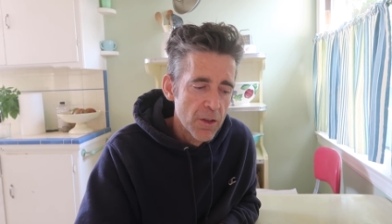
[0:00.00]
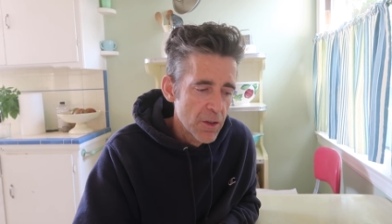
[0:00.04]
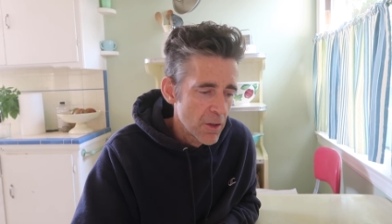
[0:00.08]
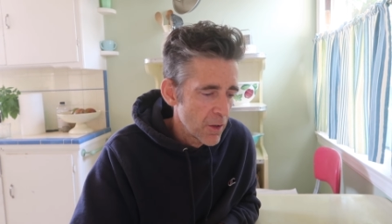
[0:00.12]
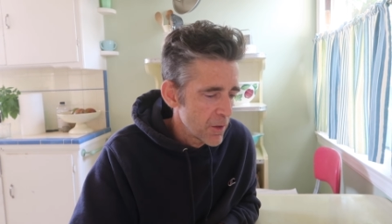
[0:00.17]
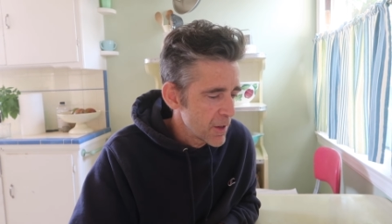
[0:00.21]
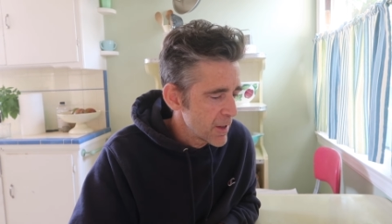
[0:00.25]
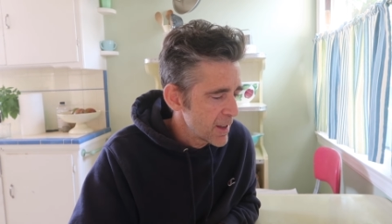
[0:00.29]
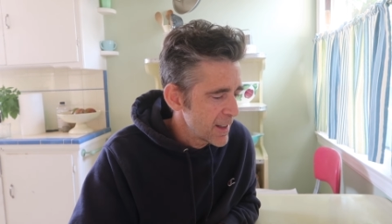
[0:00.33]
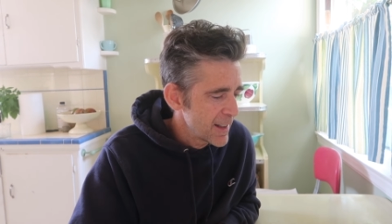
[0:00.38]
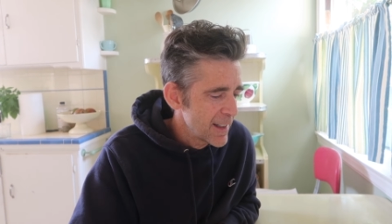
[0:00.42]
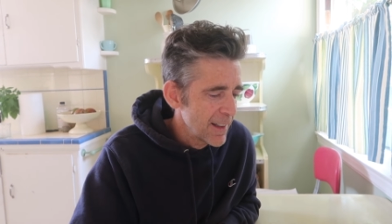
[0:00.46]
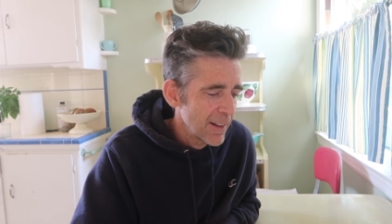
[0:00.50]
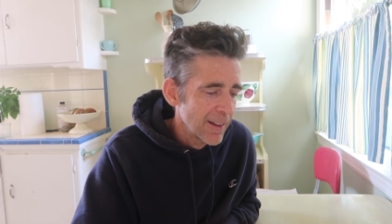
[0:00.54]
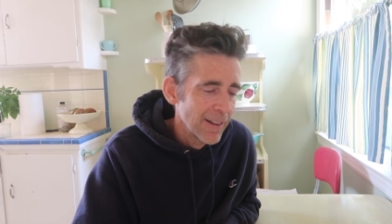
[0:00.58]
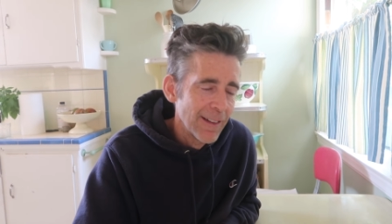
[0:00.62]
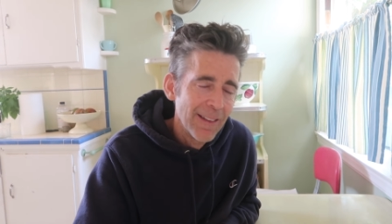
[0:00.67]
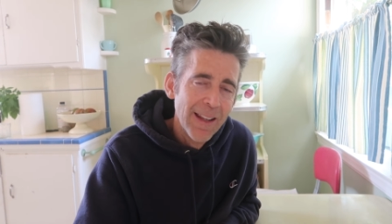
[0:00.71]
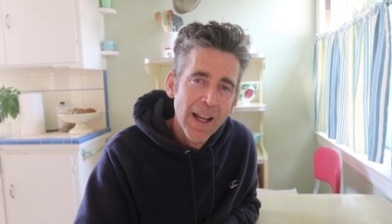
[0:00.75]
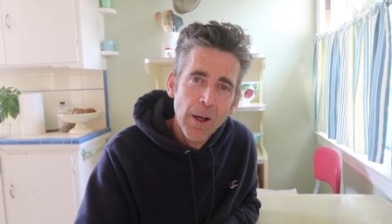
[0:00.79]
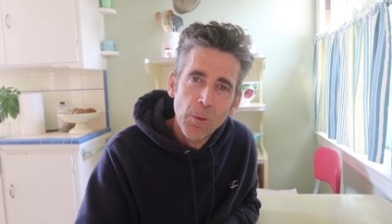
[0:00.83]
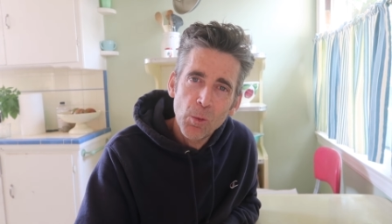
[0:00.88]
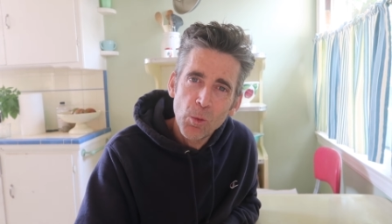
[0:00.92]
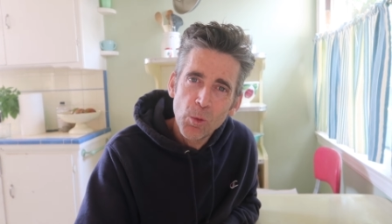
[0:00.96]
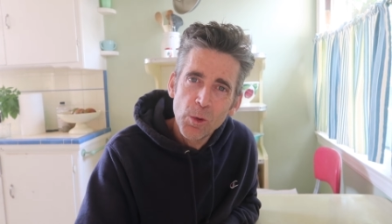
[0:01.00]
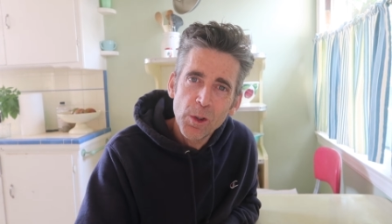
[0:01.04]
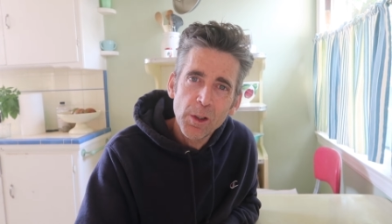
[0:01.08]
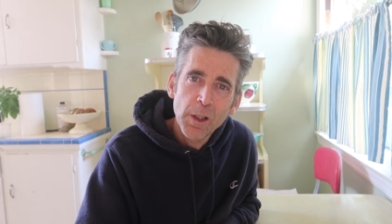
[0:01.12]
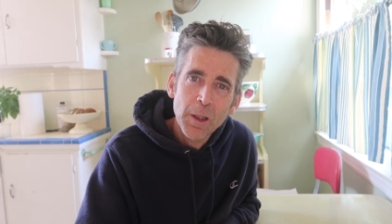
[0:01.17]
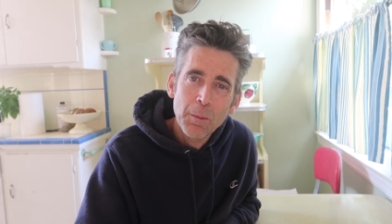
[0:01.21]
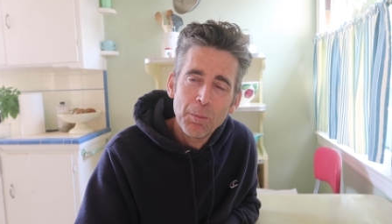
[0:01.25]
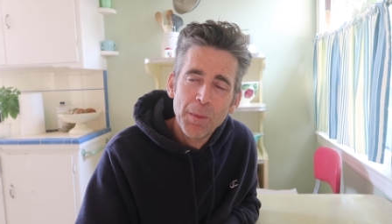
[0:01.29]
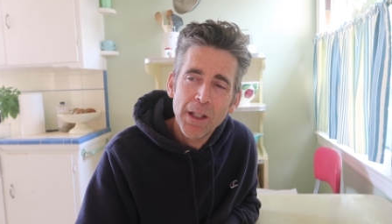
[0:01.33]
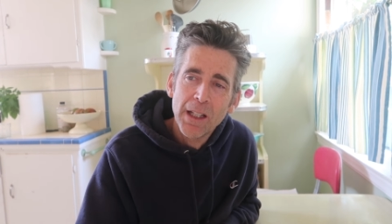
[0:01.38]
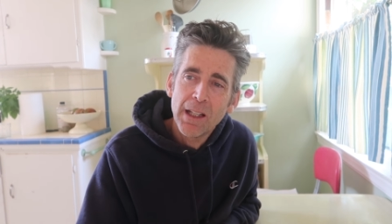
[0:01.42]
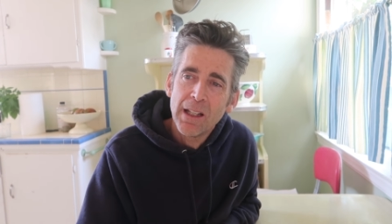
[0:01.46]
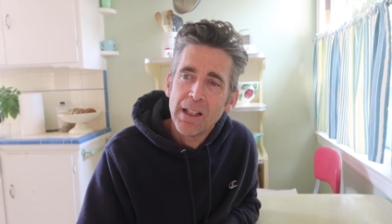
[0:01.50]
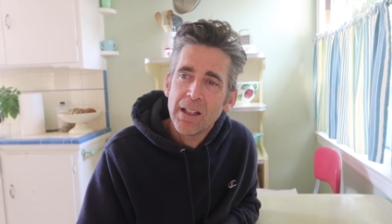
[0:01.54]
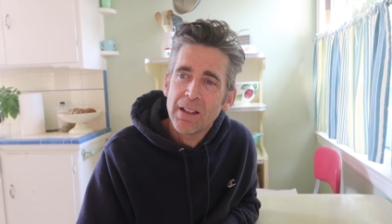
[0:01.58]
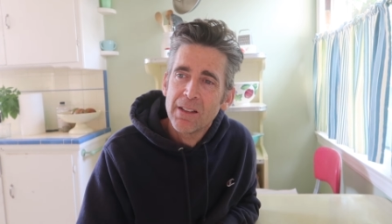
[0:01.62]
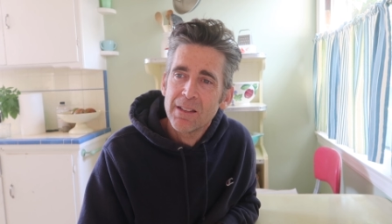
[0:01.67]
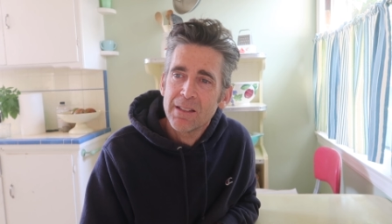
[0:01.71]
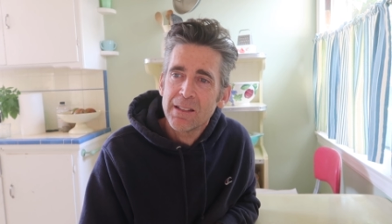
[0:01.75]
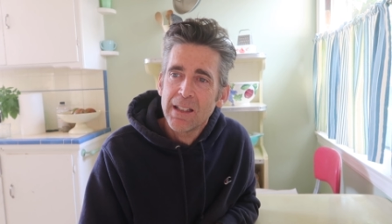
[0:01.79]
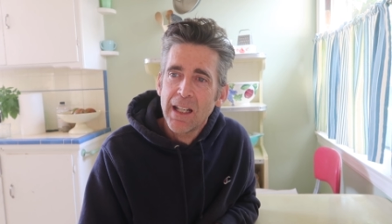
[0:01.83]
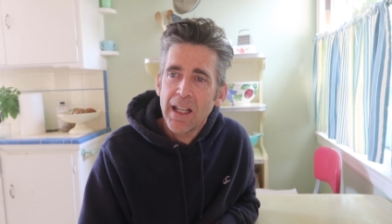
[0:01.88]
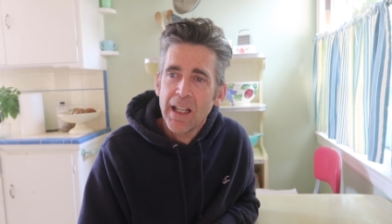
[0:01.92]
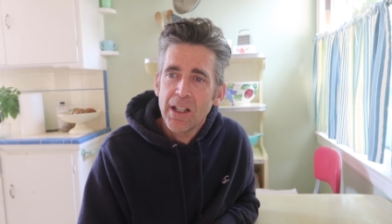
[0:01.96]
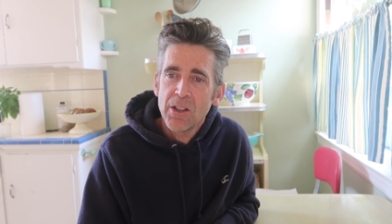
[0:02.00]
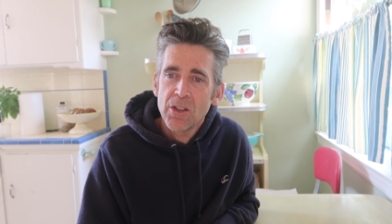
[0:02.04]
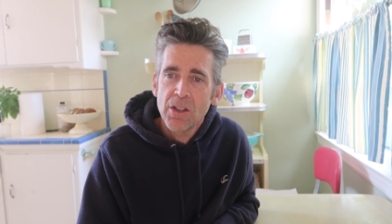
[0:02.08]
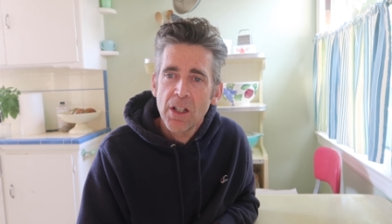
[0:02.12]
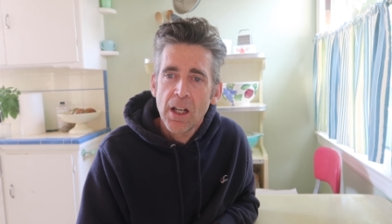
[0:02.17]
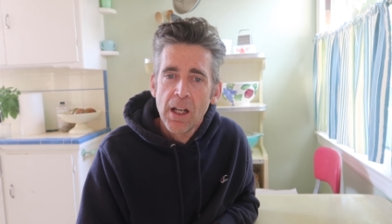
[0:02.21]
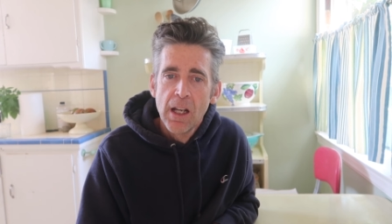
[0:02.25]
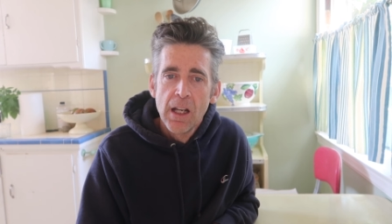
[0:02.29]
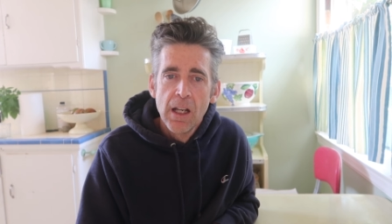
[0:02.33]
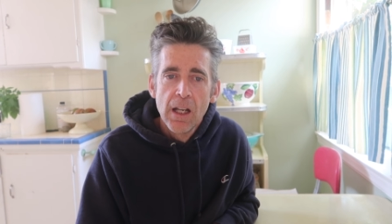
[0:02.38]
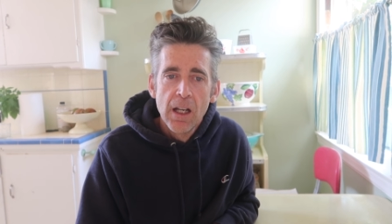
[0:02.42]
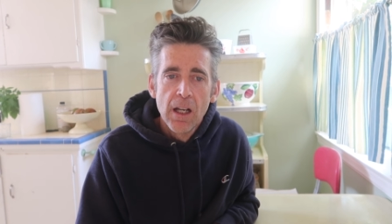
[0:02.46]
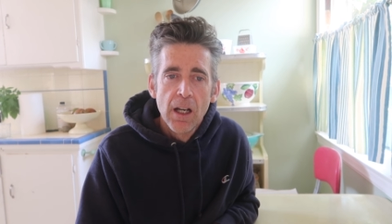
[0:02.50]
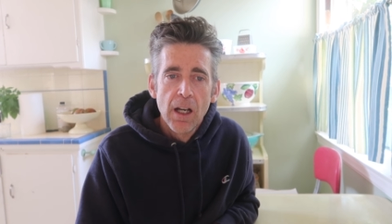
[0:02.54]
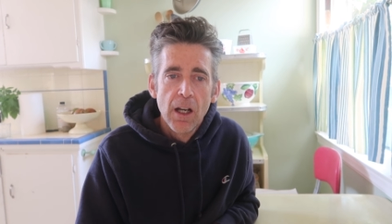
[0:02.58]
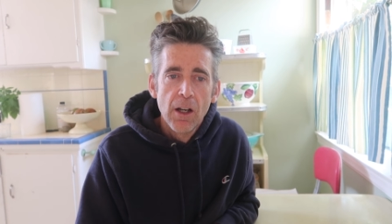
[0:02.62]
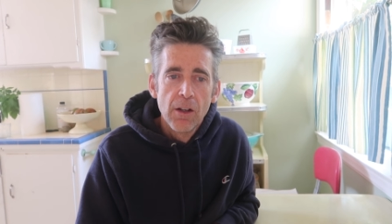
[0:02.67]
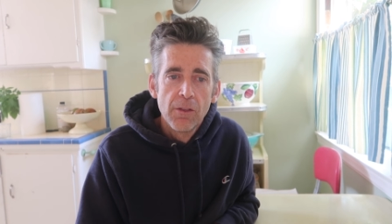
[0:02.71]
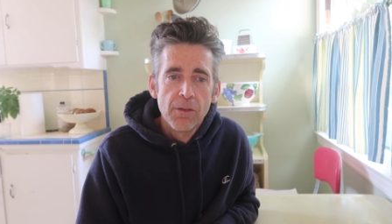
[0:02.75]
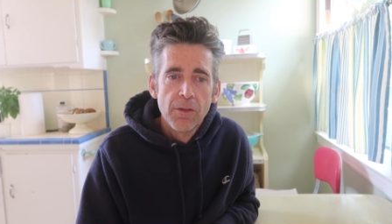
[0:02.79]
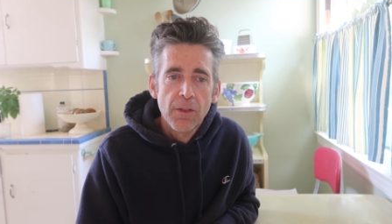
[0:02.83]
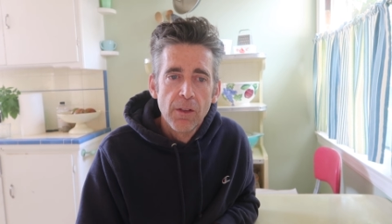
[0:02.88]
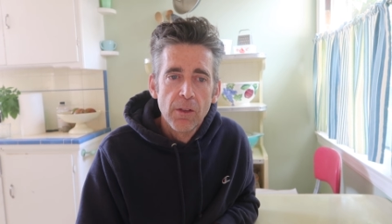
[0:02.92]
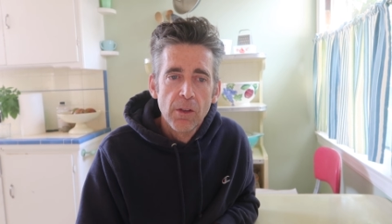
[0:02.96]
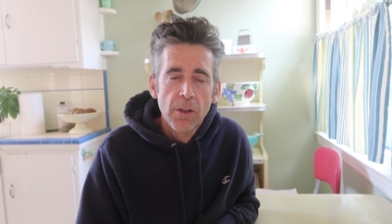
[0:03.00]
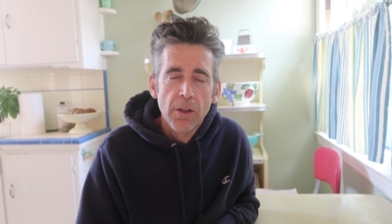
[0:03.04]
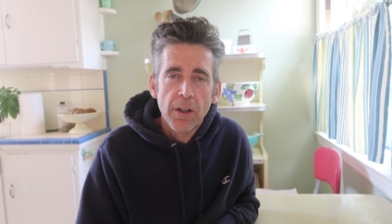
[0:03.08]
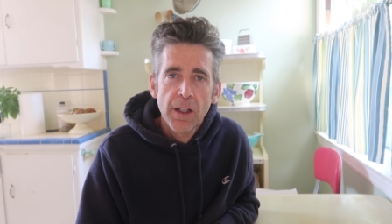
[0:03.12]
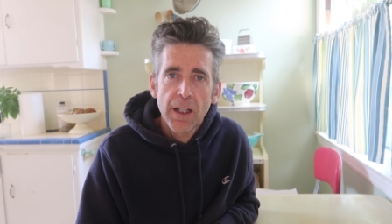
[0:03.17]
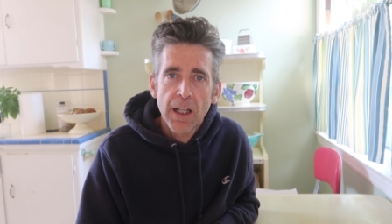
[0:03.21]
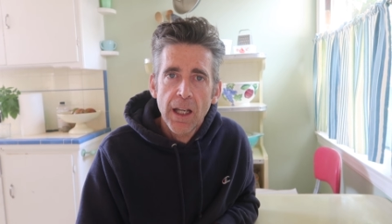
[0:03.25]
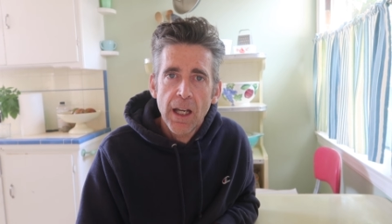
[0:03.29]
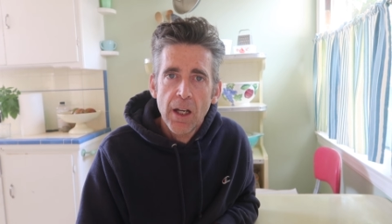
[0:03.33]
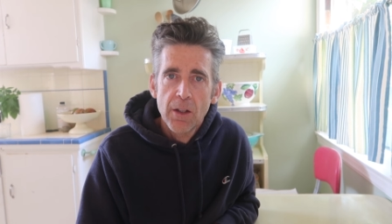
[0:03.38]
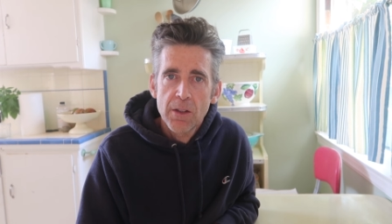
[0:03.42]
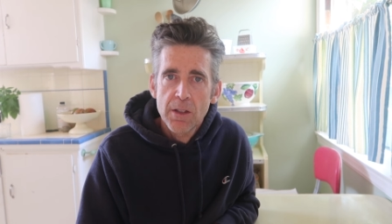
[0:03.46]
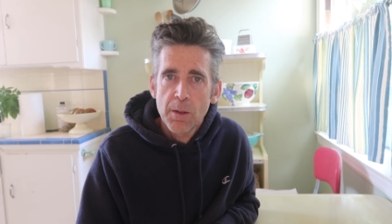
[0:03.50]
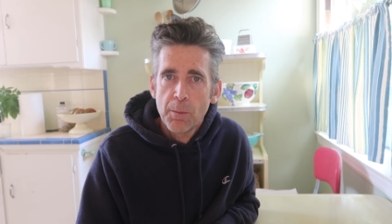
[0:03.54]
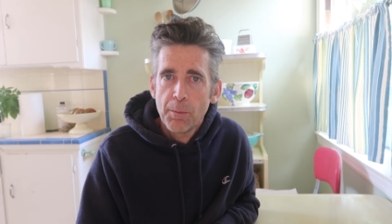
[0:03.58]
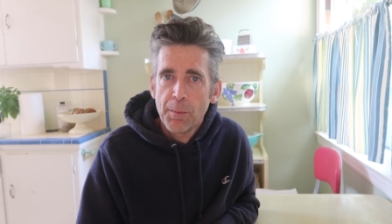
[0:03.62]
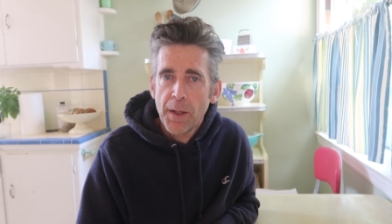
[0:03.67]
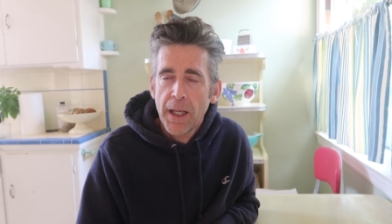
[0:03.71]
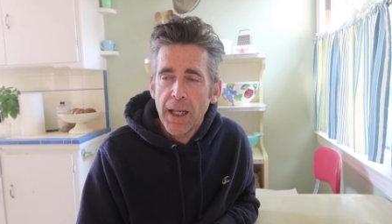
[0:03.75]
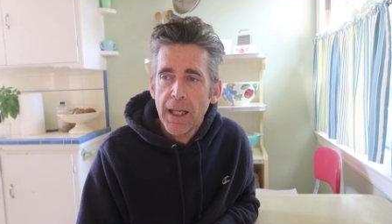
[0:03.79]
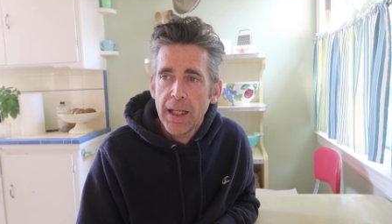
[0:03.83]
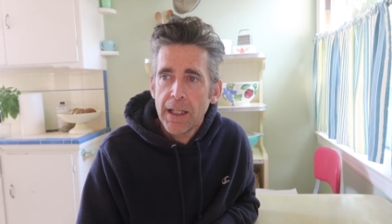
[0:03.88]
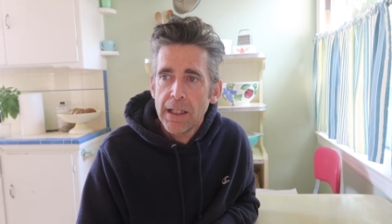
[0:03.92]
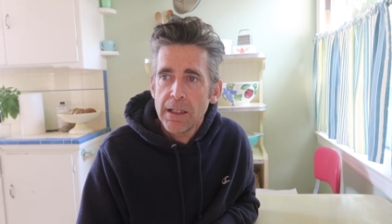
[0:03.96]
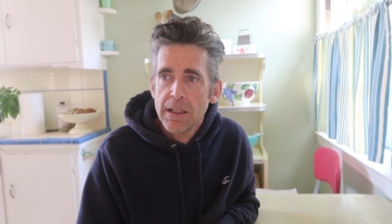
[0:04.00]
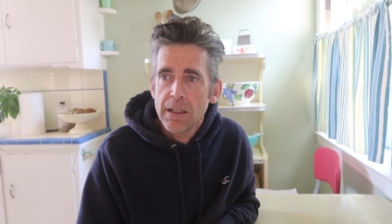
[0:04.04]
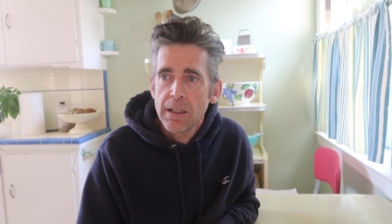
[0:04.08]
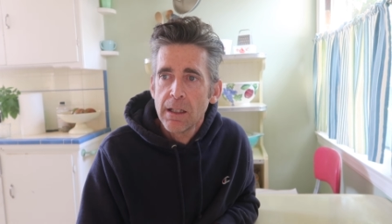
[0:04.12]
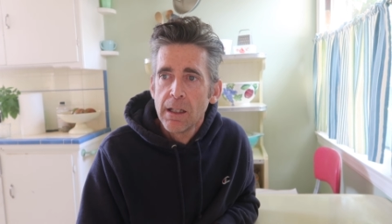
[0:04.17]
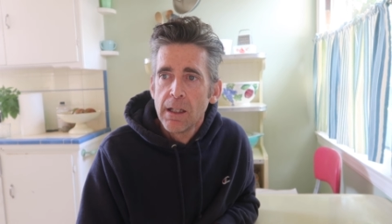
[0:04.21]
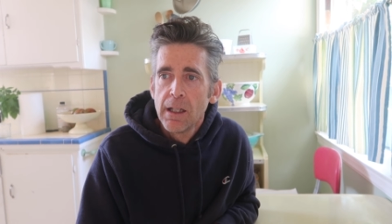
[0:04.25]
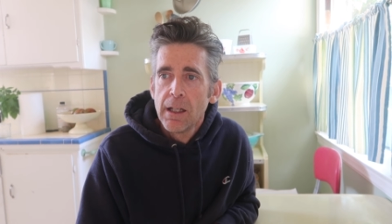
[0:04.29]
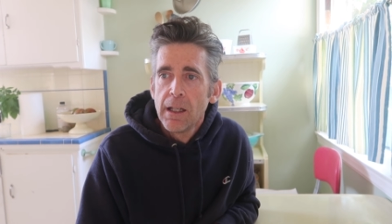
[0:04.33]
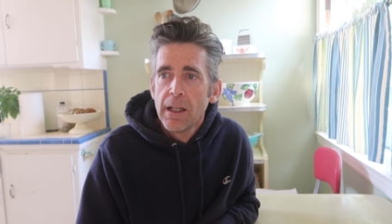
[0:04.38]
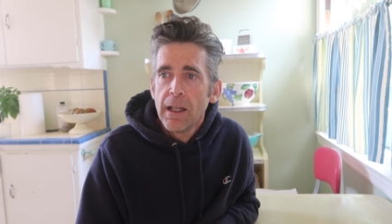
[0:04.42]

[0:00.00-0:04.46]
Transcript: So still in that really beginning stage of learning how to paint,